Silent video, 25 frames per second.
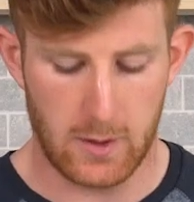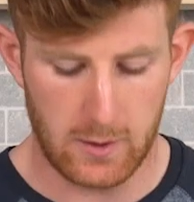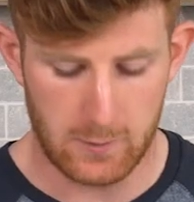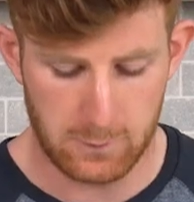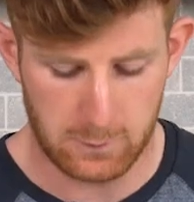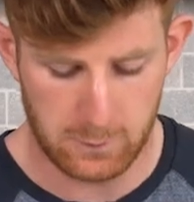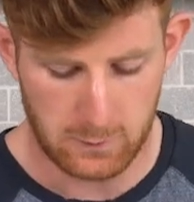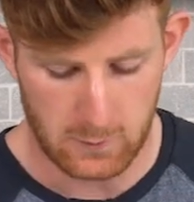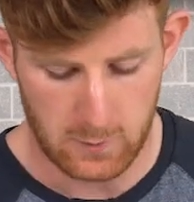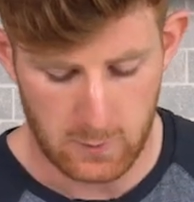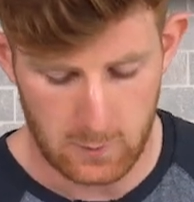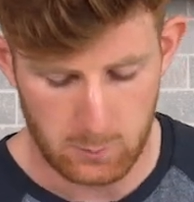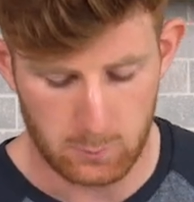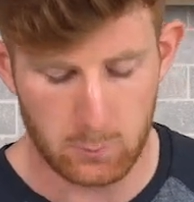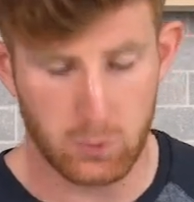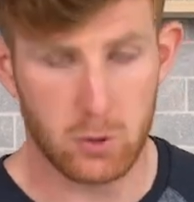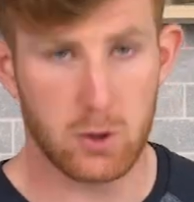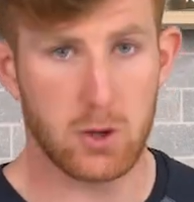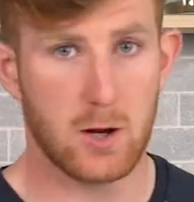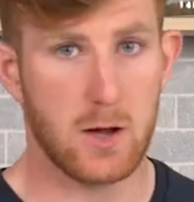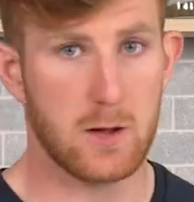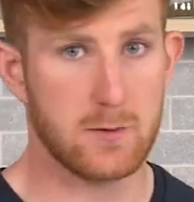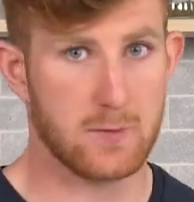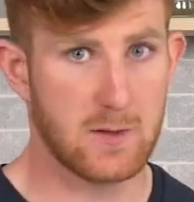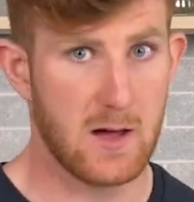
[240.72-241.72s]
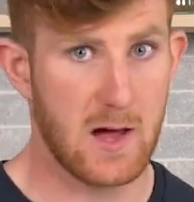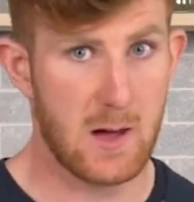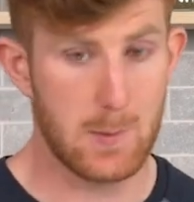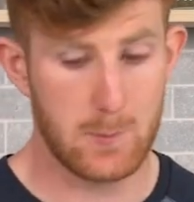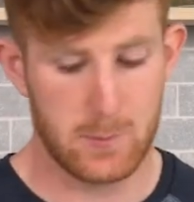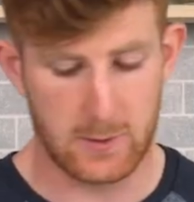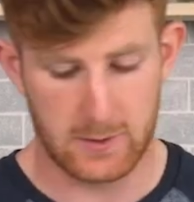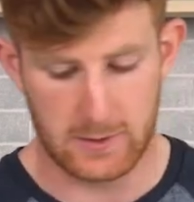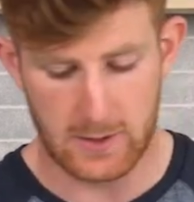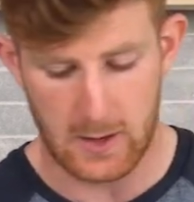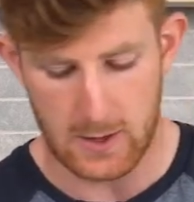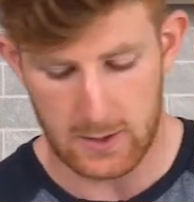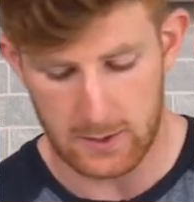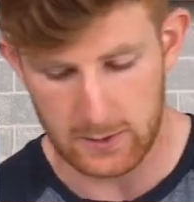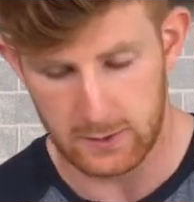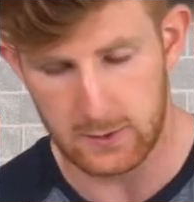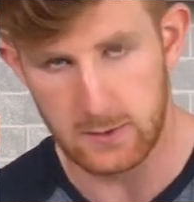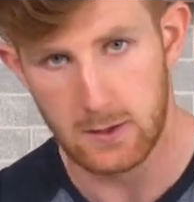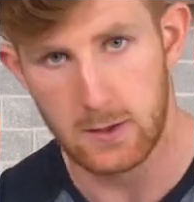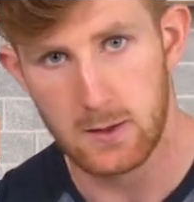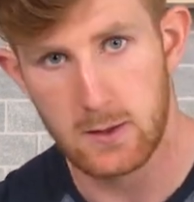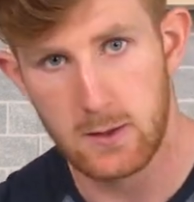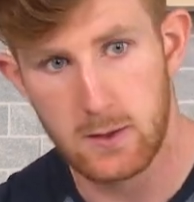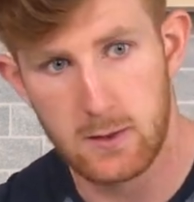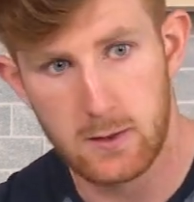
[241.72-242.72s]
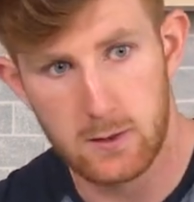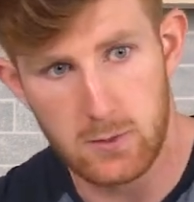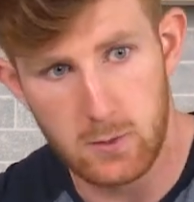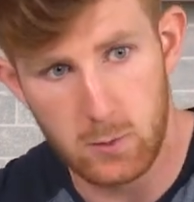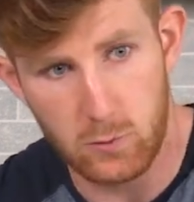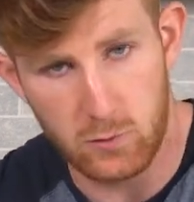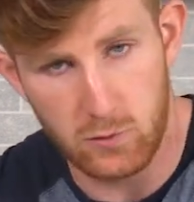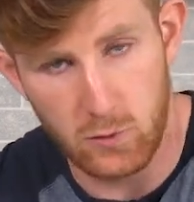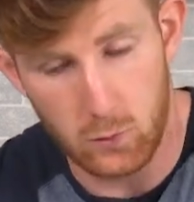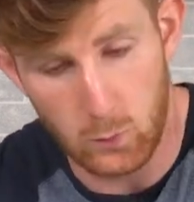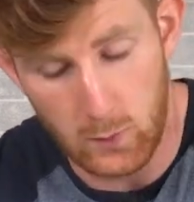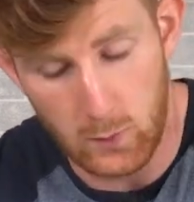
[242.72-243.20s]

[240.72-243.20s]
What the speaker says: knife, put it on top of the garlic, use